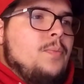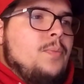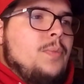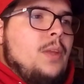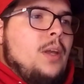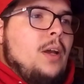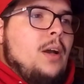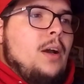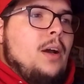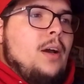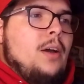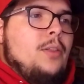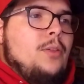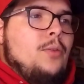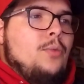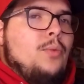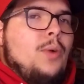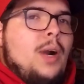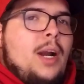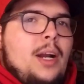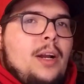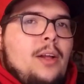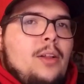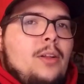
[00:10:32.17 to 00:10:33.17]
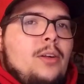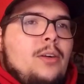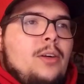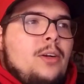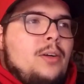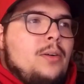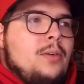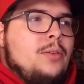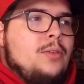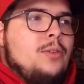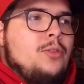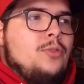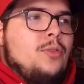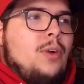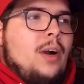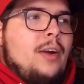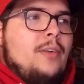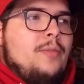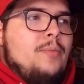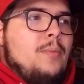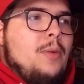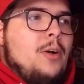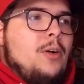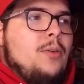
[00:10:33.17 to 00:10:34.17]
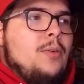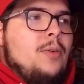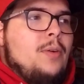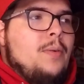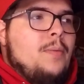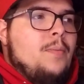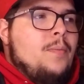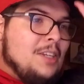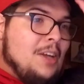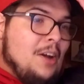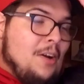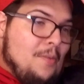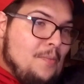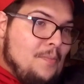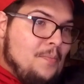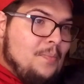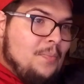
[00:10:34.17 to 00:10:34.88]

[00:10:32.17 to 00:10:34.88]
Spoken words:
the regular drive mode. So